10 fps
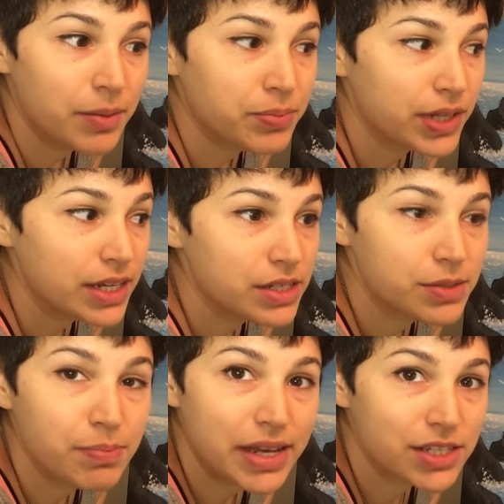
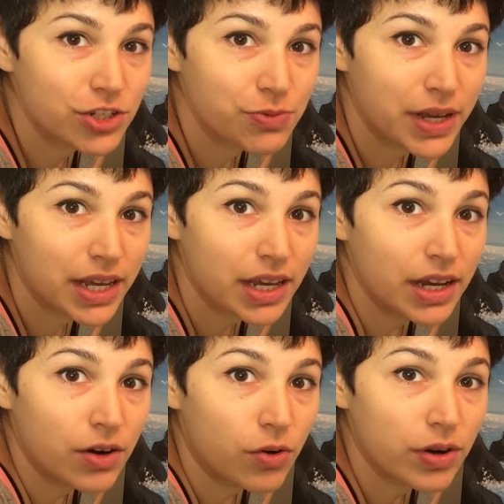please message me
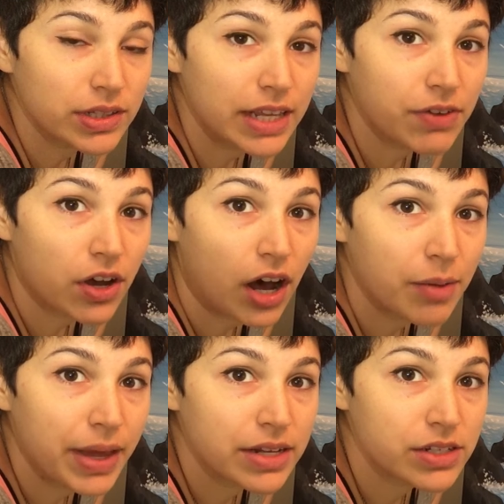or leave a
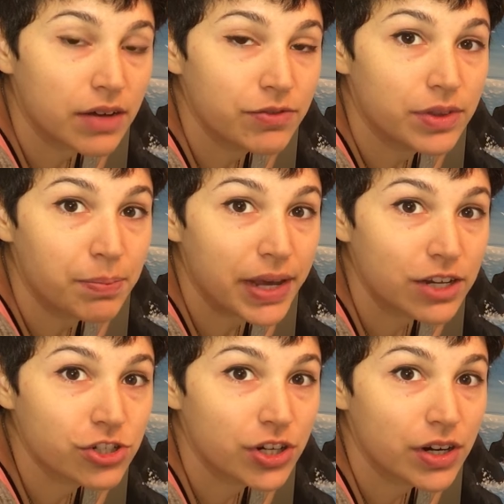comment of the
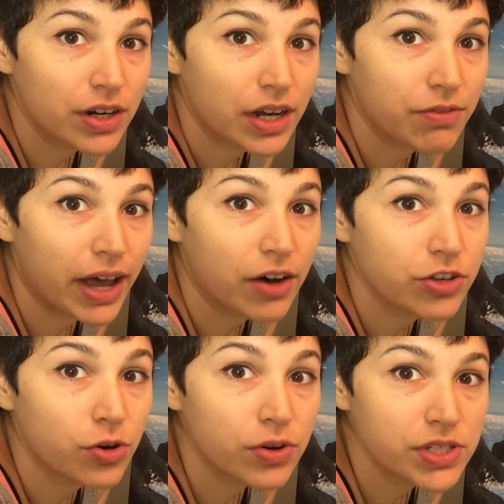picture of how
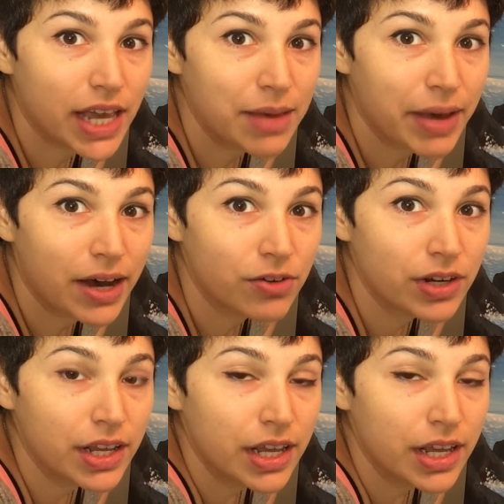yours came out.